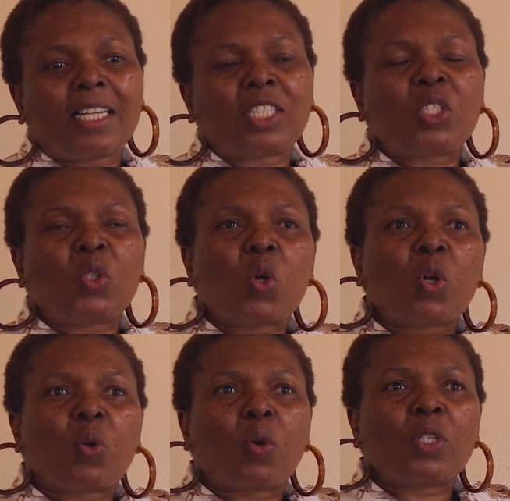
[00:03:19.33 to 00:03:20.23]
It's
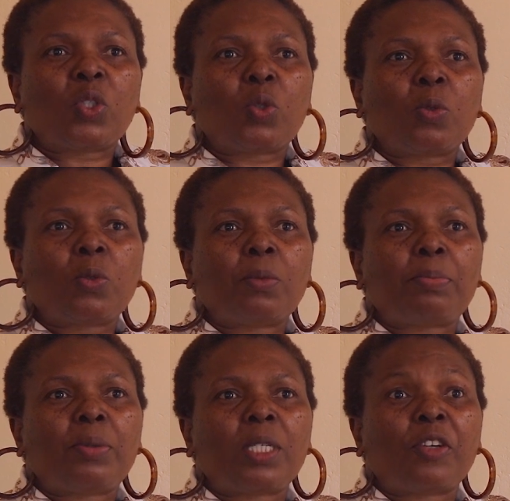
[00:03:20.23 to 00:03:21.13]
not going to
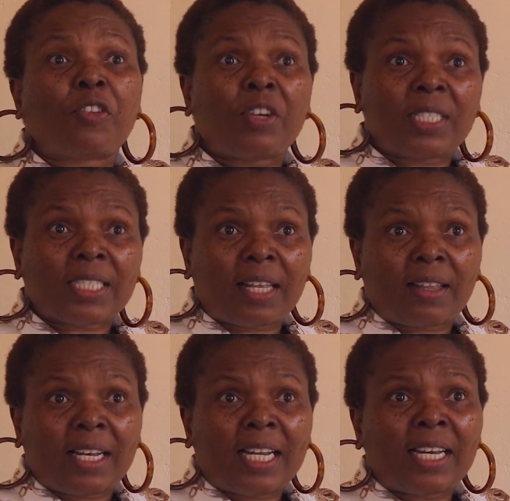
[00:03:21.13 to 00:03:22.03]
be a risk at
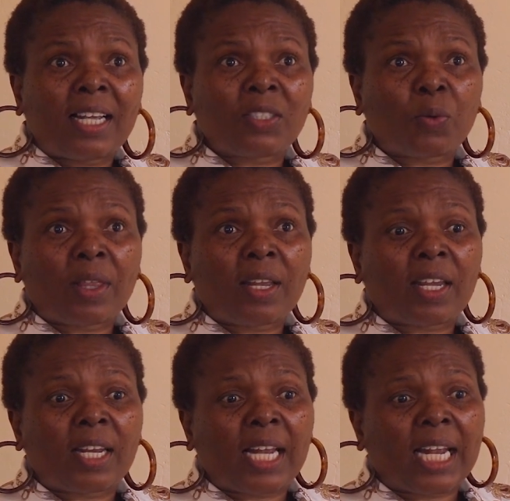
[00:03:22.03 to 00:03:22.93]
the learners where they
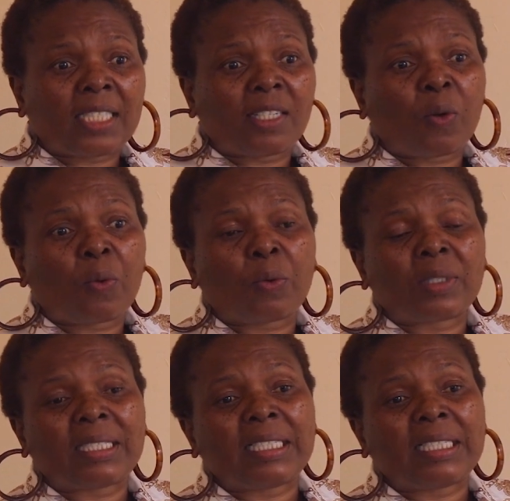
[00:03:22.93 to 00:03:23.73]
get hurt and all those